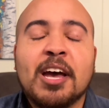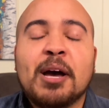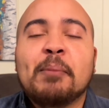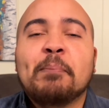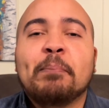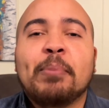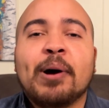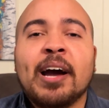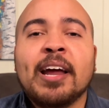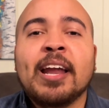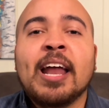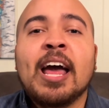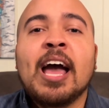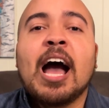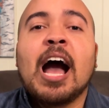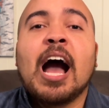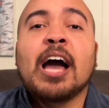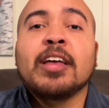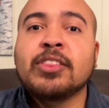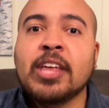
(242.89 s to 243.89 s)
But
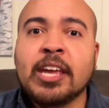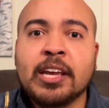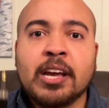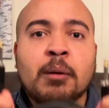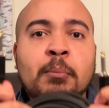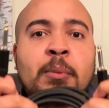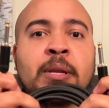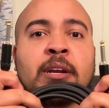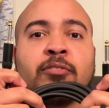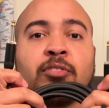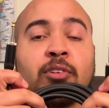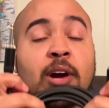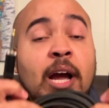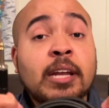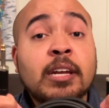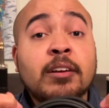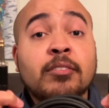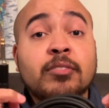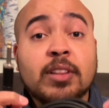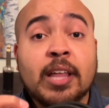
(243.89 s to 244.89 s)
they come in a
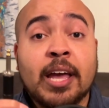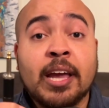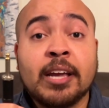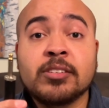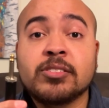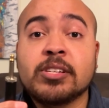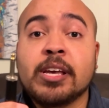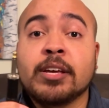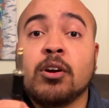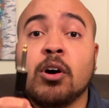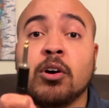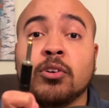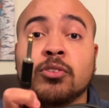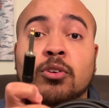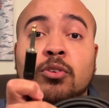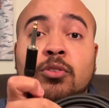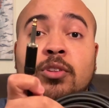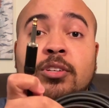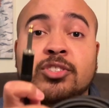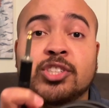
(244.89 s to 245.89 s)
variety of lengths, and also
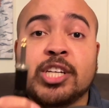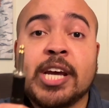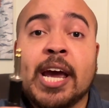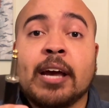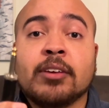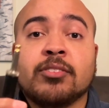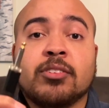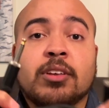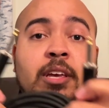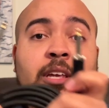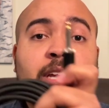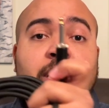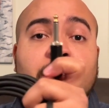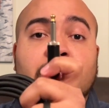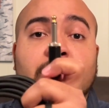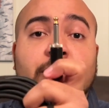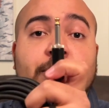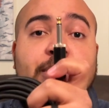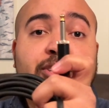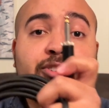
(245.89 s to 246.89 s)
the jacks can
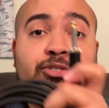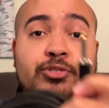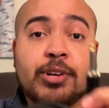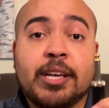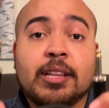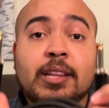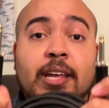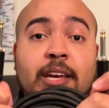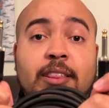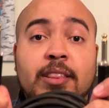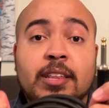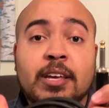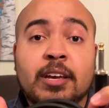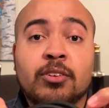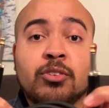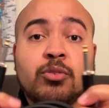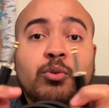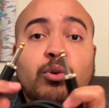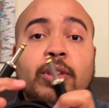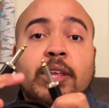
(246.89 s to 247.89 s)
either be straight like
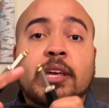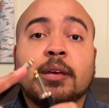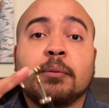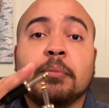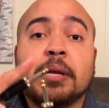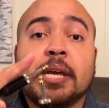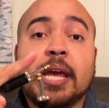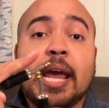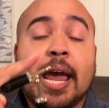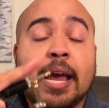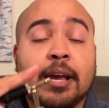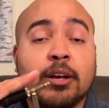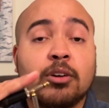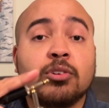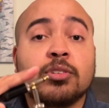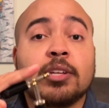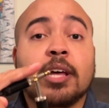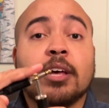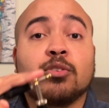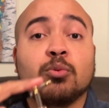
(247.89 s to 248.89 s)
this or they can be
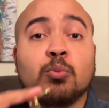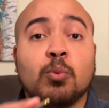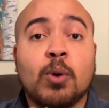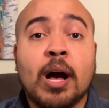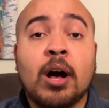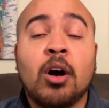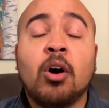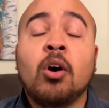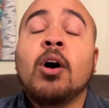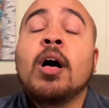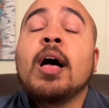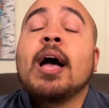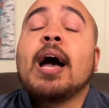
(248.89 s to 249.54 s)
angled as well.